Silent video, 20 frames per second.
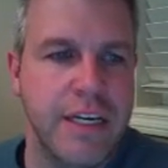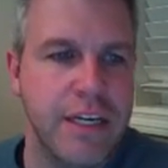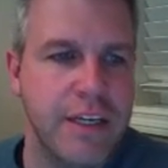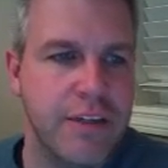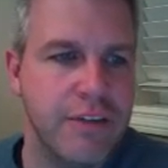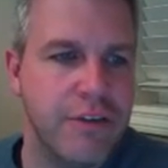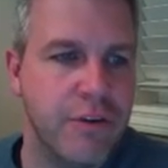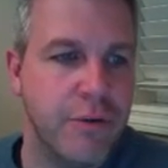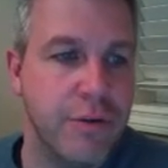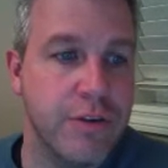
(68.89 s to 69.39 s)

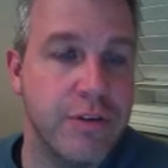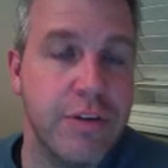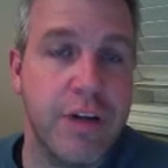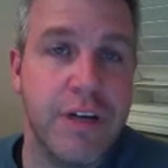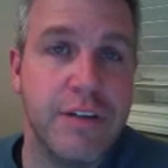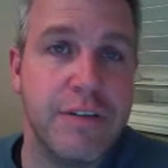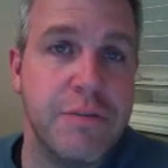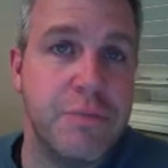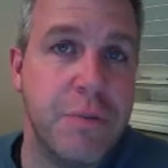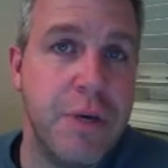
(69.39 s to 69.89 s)
So it's
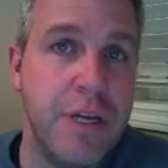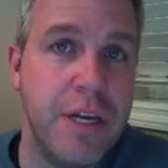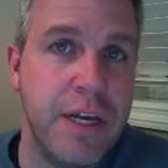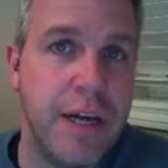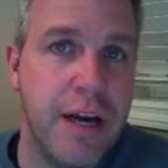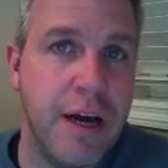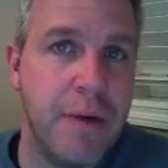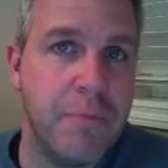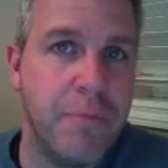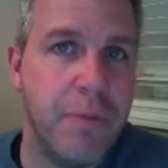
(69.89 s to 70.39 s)
not speeding
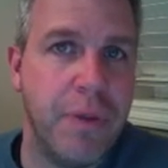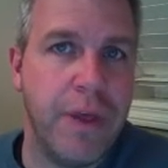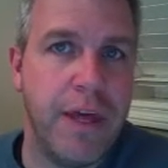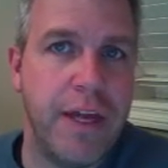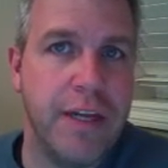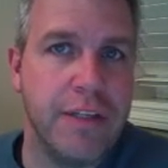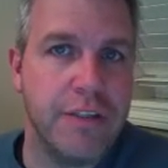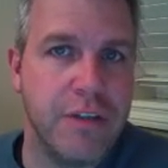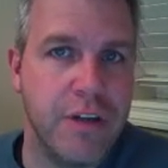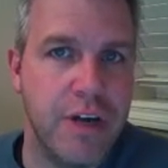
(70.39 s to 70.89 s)
up and
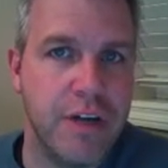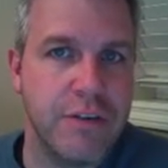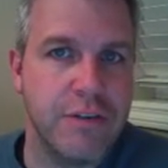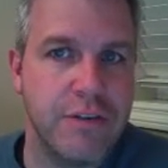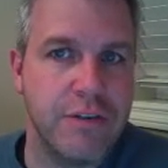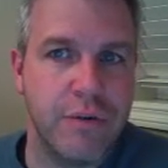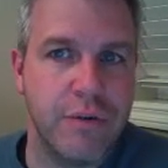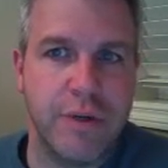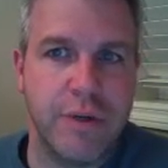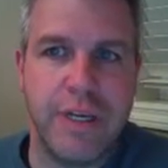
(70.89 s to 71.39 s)
it's not
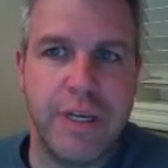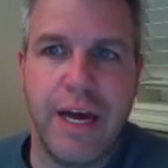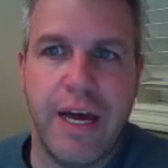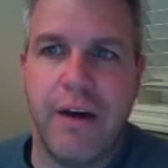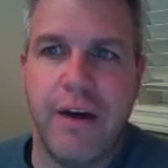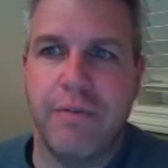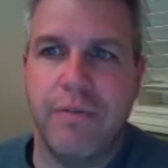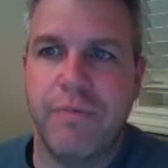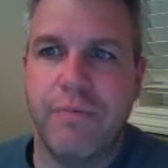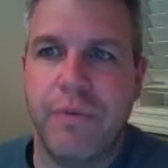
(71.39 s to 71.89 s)
slowing
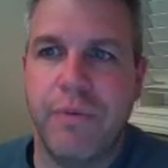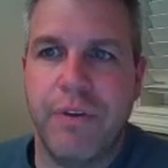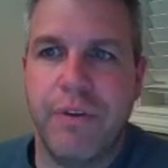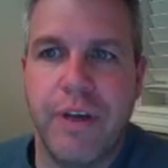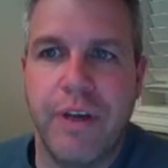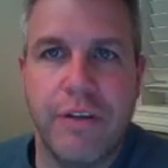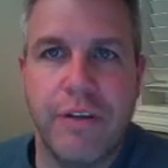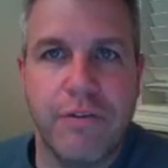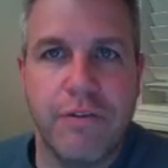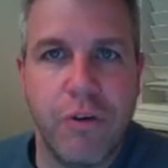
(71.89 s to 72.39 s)
down.
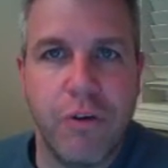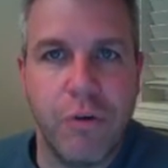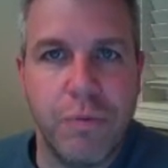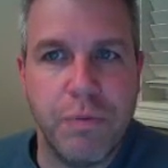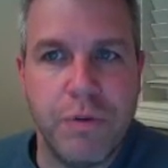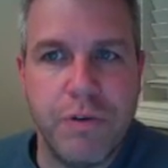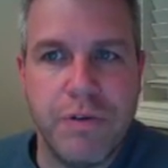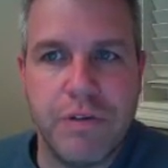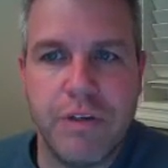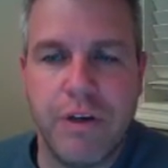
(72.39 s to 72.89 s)
Its slope
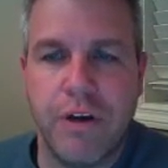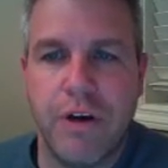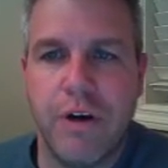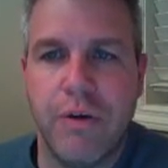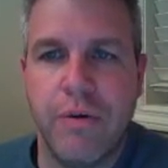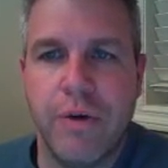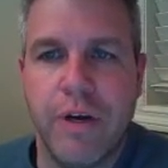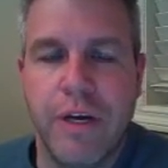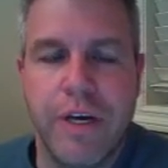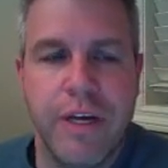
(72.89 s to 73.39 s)
is
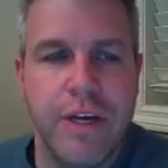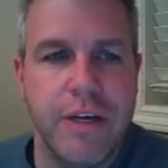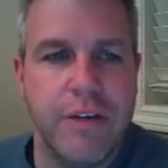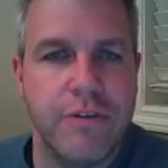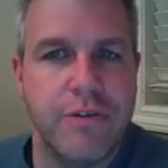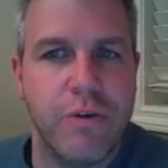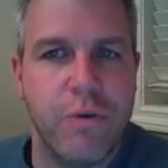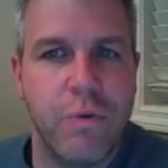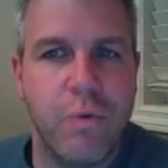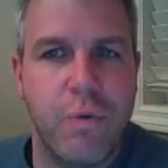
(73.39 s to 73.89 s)
0.
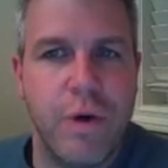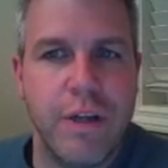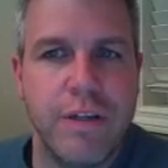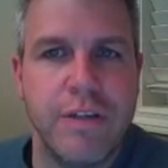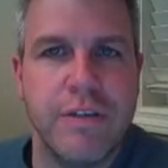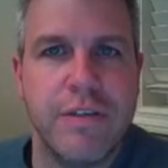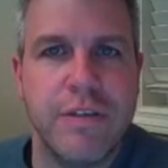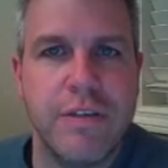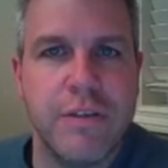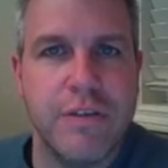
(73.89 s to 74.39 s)
So what
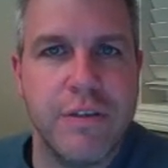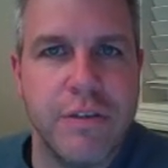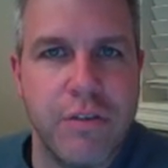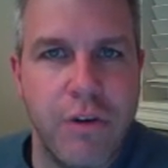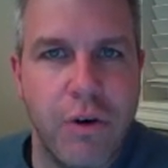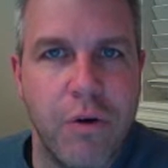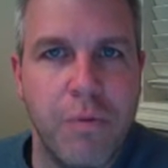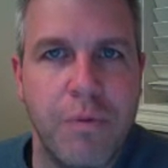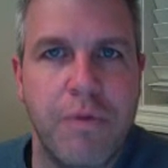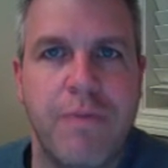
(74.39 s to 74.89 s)
does the
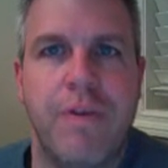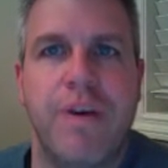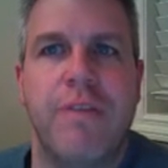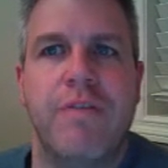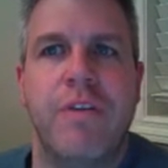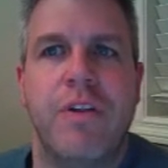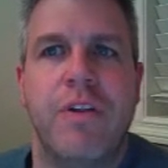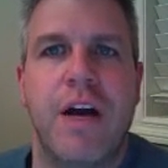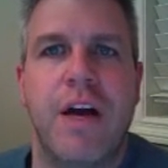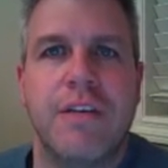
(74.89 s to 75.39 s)
slope of a
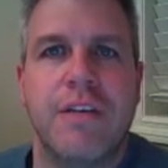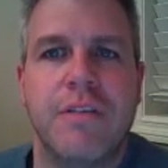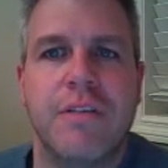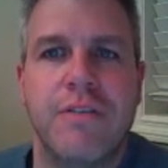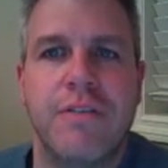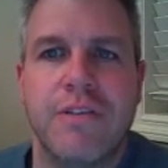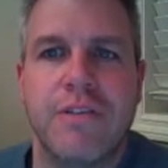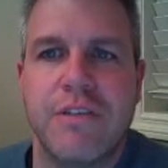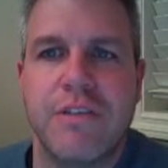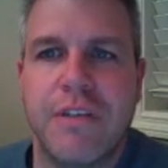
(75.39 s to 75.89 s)
velocity
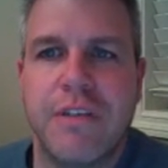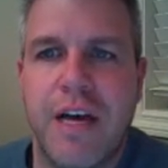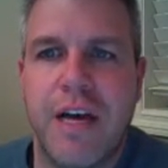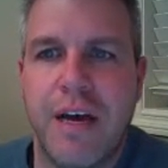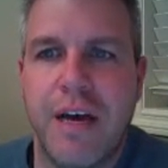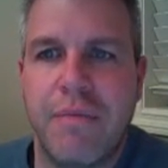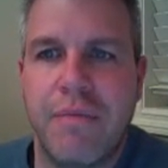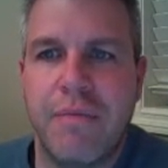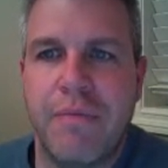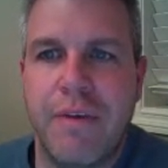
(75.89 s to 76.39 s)
versus
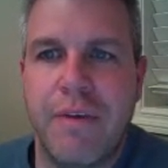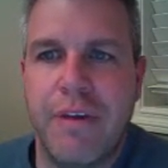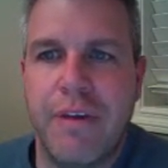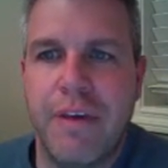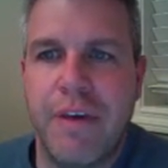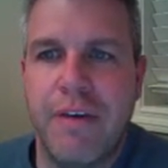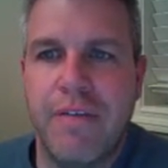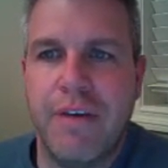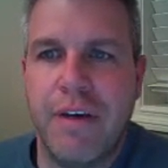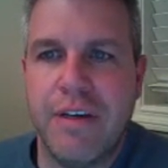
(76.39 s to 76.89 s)
time
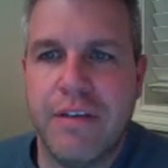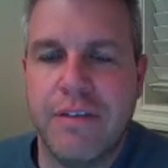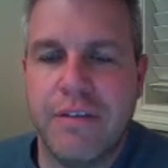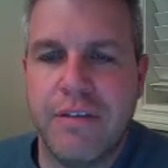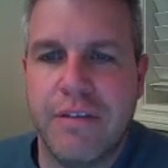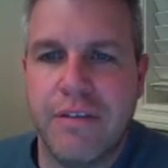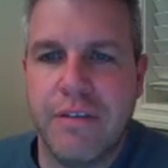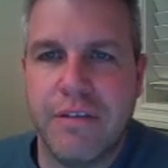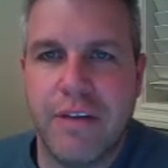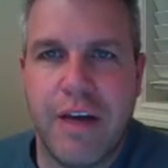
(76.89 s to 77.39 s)
give us?
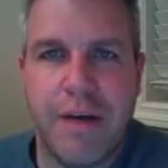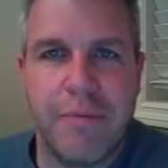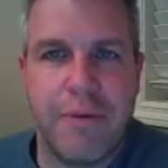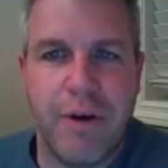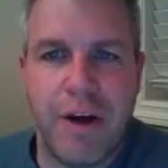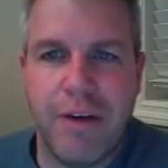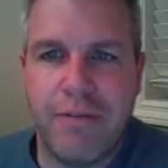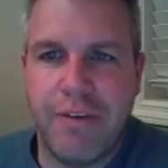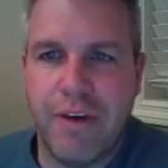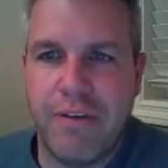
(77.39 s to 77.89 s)
Time
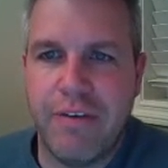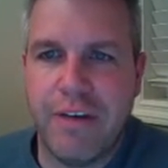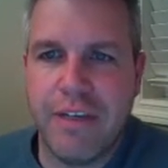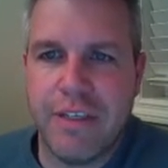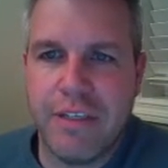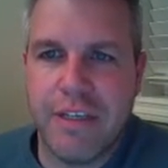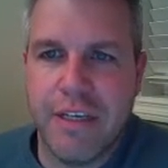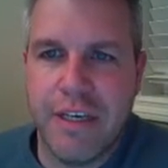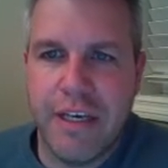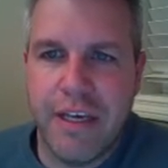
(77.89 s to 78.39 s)
graph give
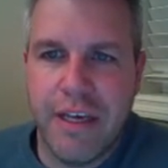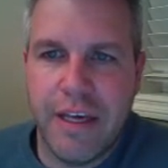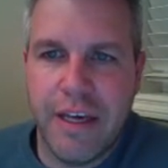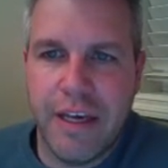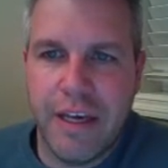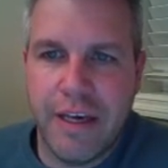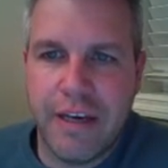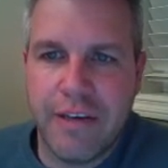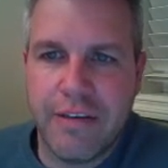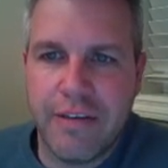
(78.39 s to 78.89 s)
us?
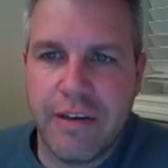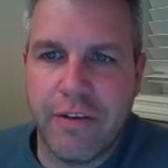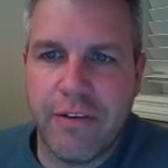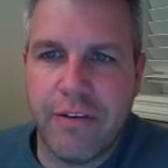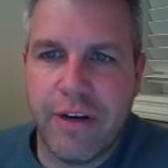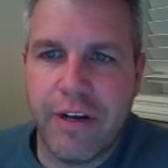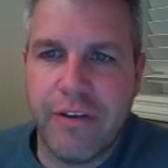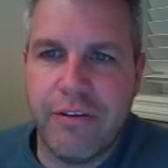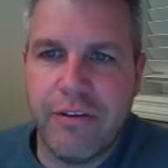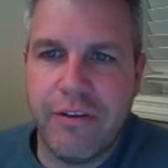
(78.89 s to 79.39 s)

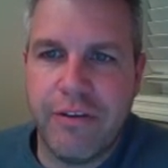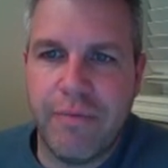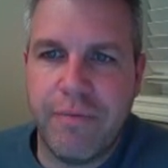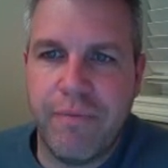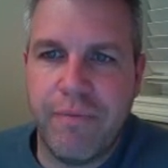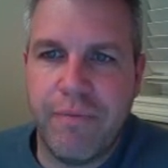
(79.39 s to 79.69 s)
Acceleration.